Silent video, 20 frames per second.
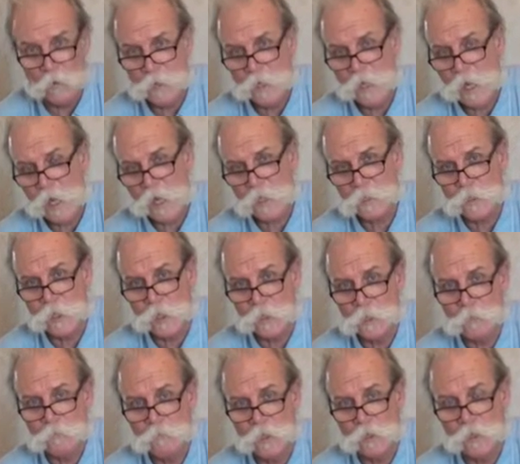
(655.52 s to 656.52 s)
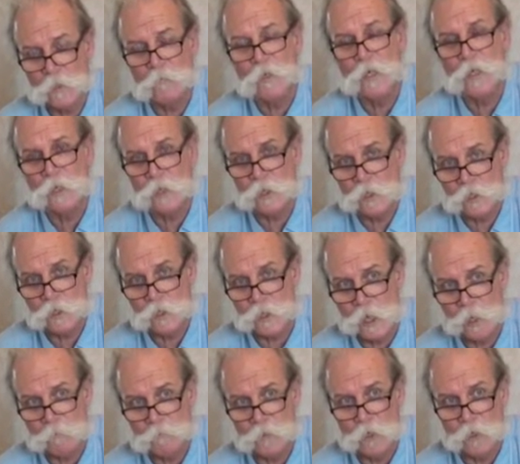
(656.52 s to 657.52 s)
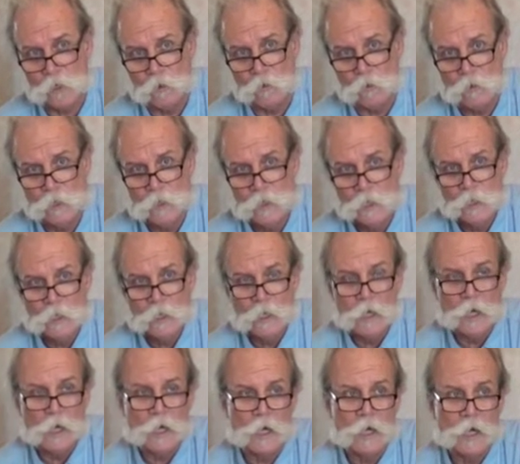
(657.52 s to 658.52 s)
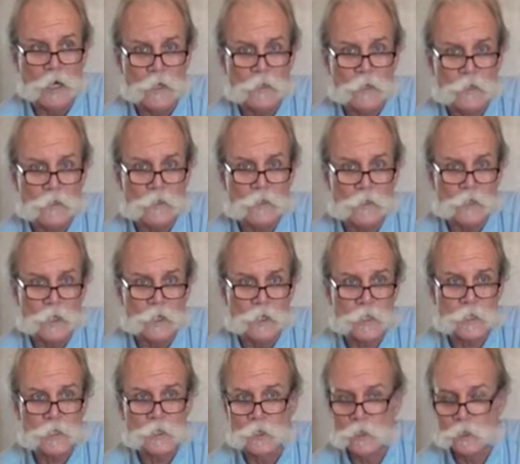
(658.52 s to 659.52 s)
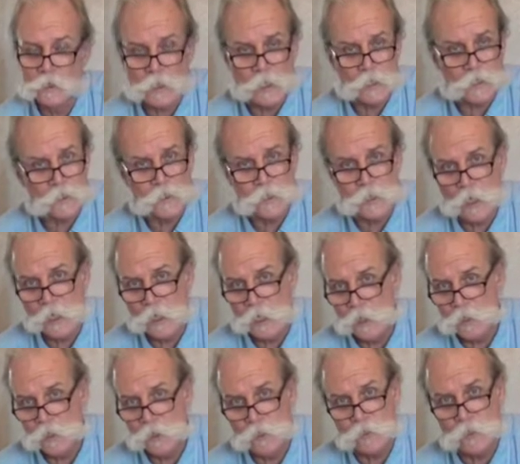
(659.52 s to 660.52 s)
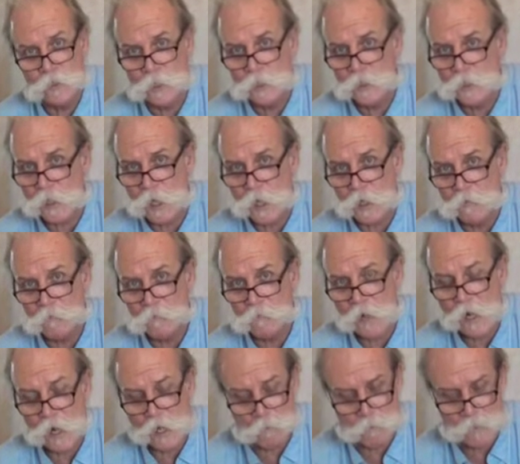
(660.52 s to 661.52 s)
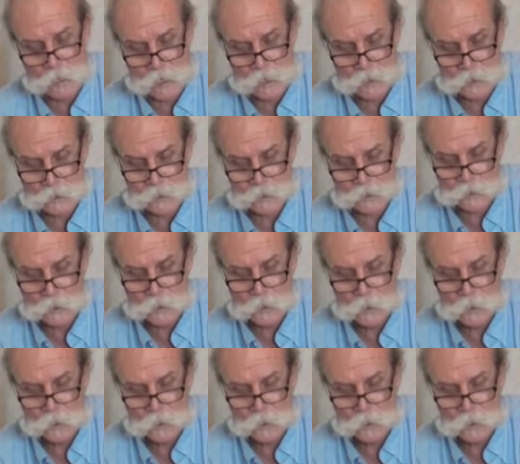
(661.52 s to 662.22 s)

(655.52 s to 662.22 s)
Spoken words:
the gas lines appear to be in good shape though. It doesn't look like there's any issues inside the firebox.